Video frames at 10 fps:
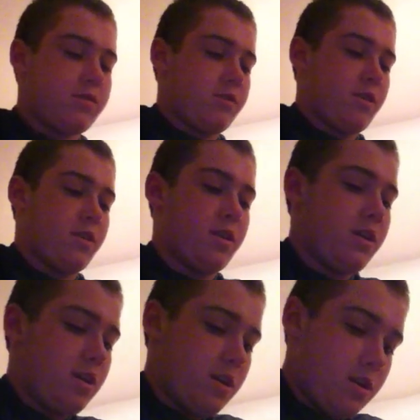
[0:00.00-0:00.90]
Sorry,
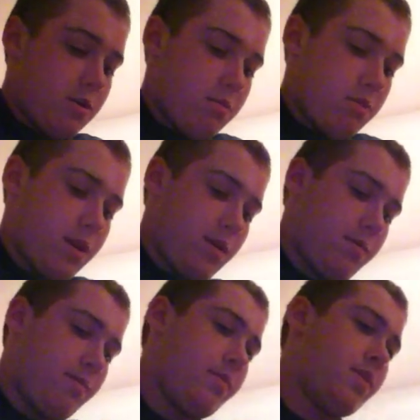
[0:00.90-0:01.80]
but
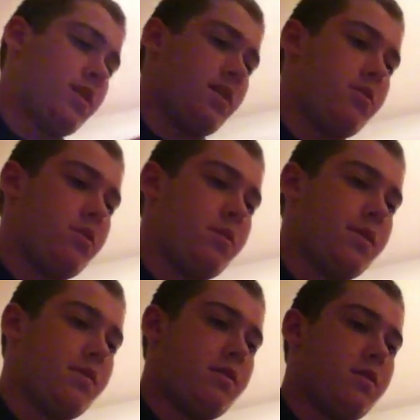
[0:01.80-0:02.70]
it's not too
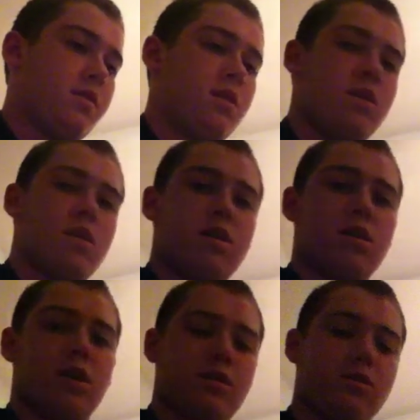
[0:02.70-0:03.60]
expensive.
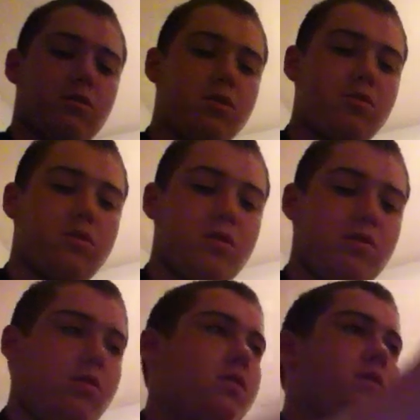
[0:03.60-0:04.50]
All right. So what you want to
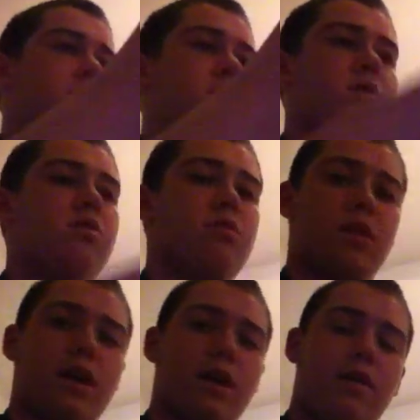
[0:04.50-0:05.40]
do is you want
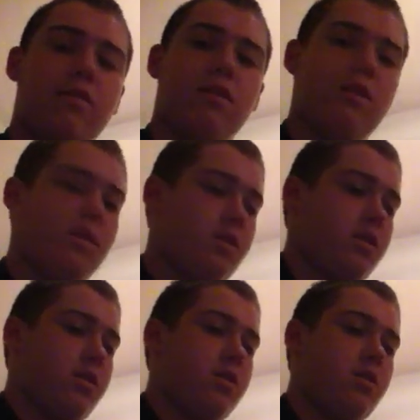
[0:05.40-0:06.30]
to have
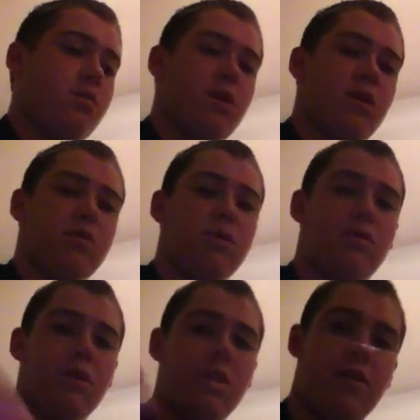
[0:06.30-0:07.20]
your barrel
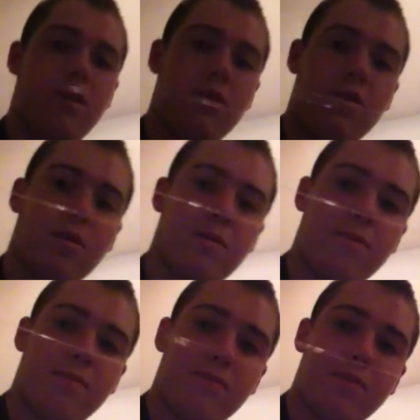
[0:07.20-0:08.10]
swivel down here,
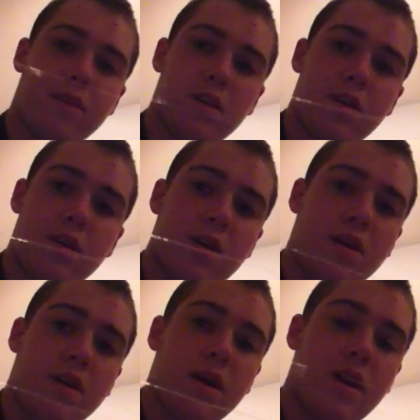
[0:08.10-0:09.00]

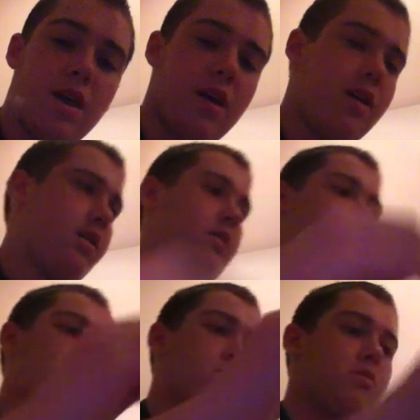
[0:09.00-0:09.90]
and
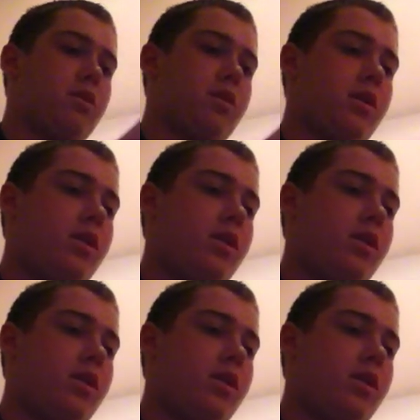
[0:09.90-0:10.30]
you want to put